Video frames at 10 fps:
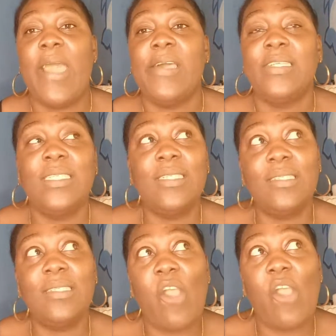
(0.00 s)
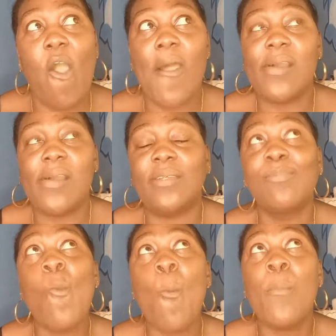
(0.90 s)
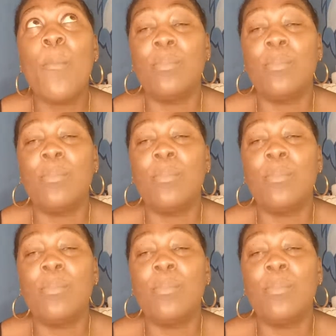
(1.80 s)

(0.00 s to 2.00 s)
You know? Mm-hmm.